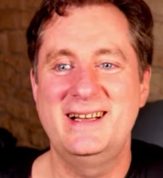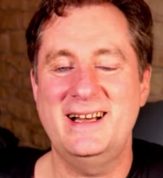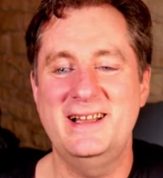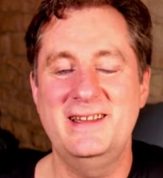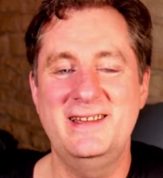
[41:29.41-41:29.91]

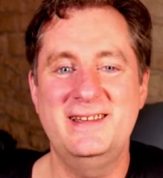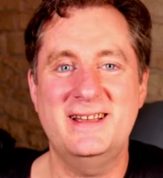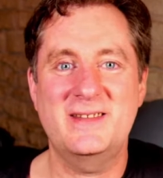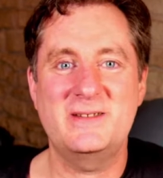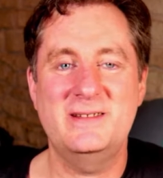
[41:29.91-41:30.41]

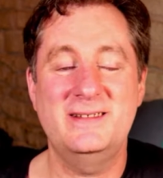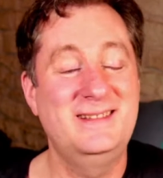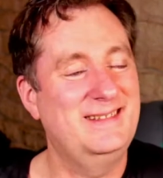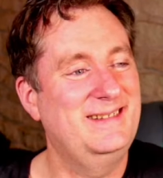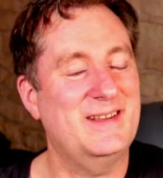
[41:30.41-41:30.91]
another
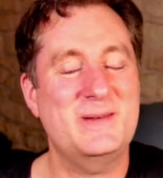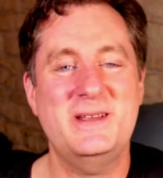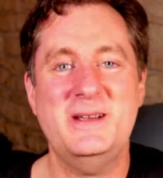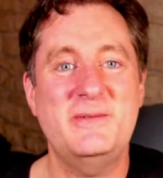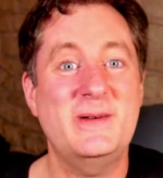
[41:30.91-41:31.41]

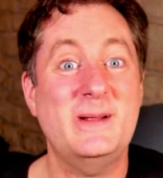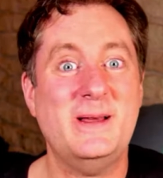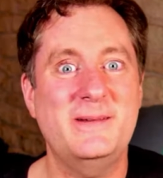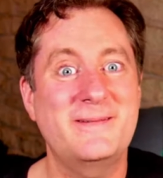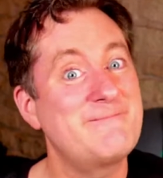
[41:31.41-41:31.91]
day of Faire
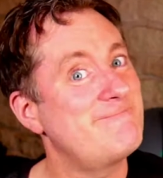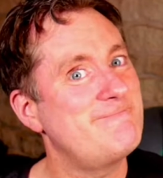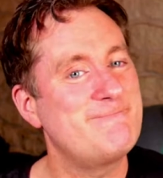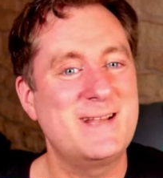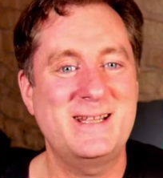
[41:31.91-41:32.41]
life.
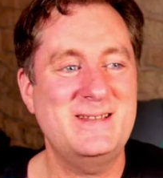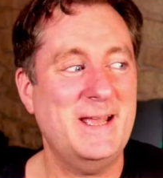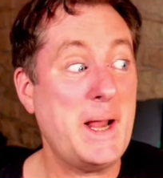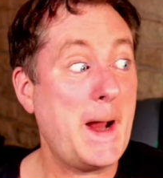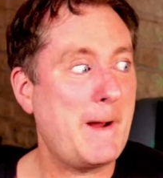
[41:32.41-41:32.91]
Take care.